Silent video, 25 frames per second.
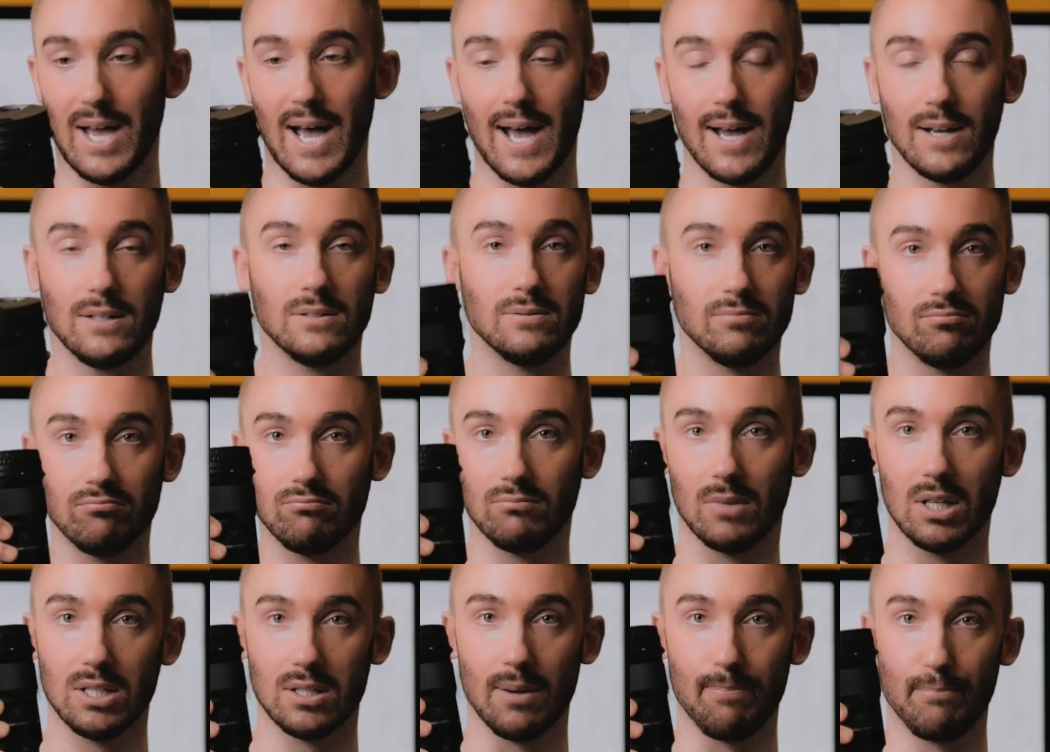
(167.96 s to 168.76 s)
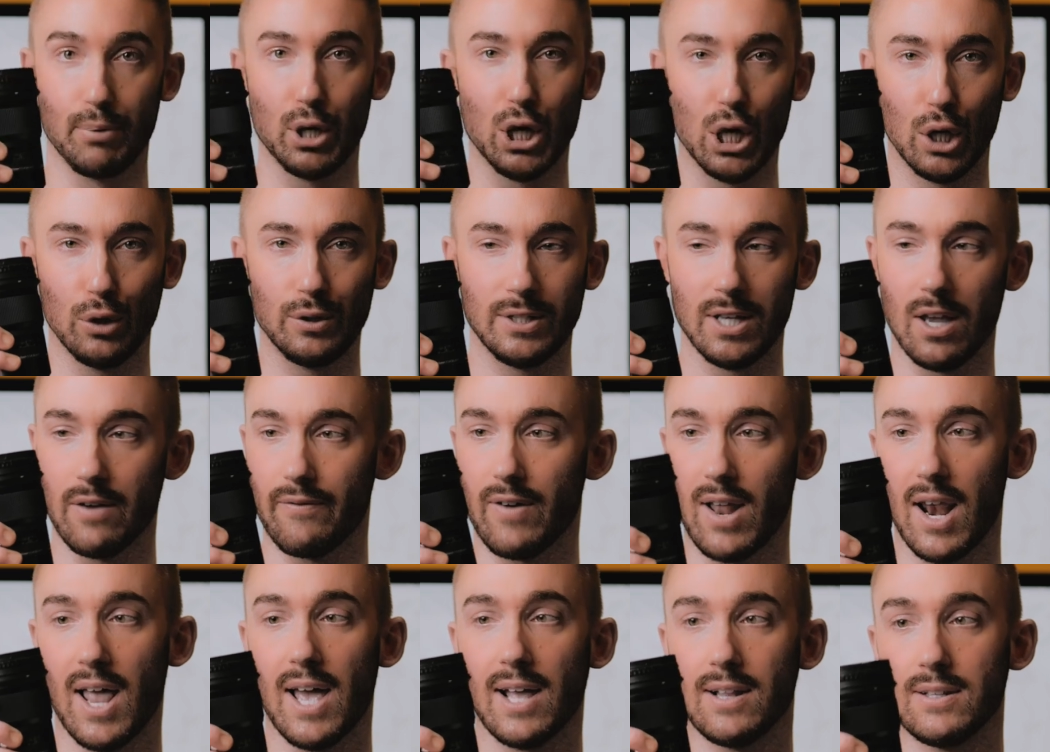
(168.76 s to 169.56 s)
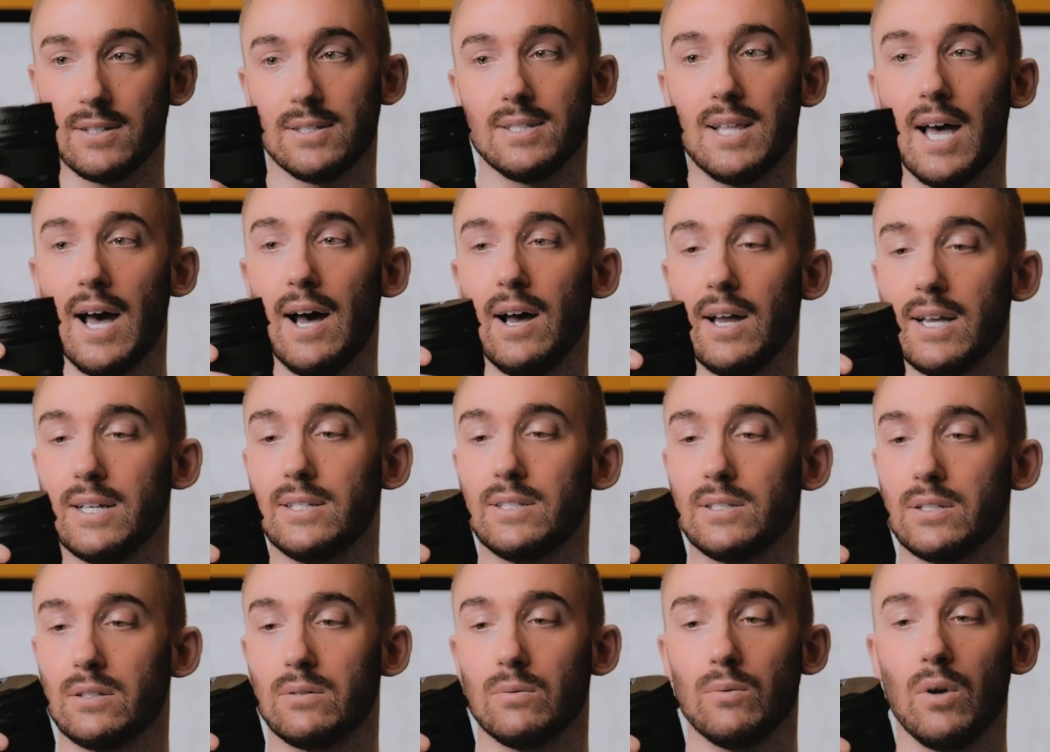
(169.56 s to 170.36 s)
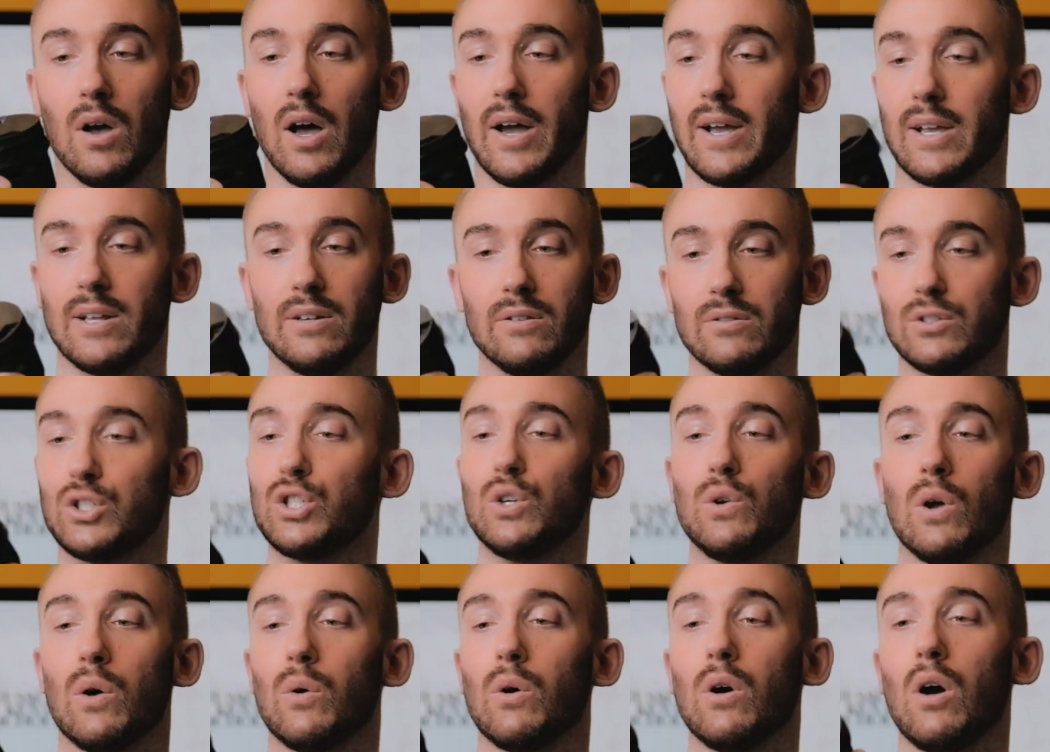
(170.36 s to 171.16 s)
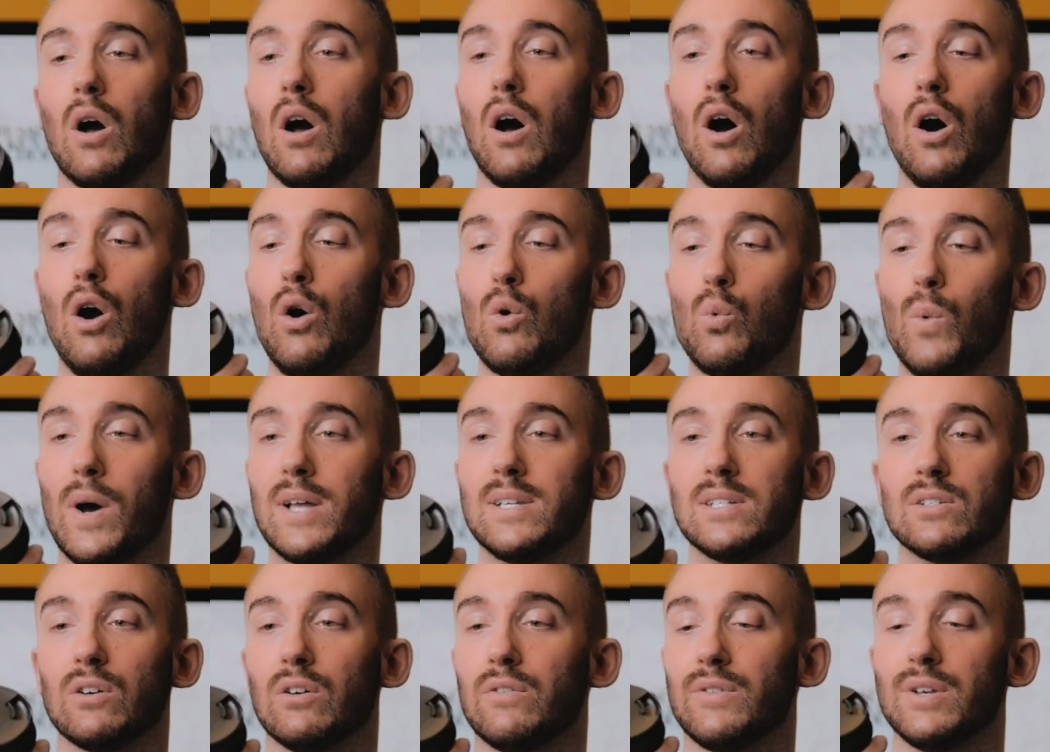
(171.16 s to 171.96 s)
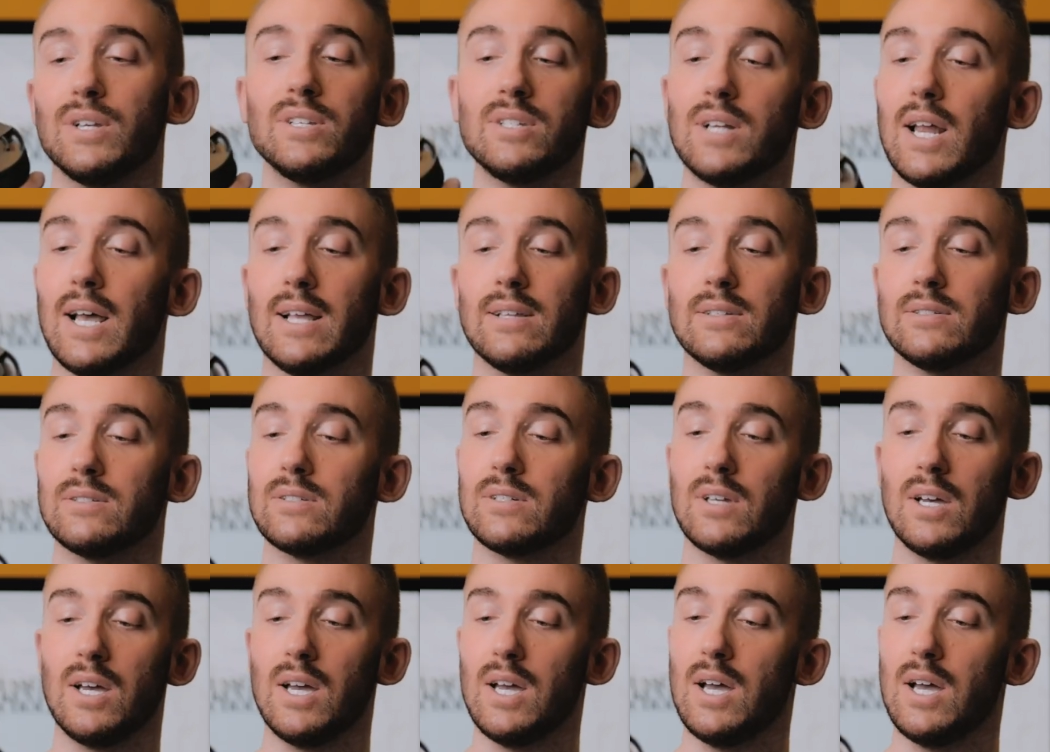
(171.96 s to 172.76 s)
That is a beauty of a lens. That is, I can shoot a whole wedding on this lens.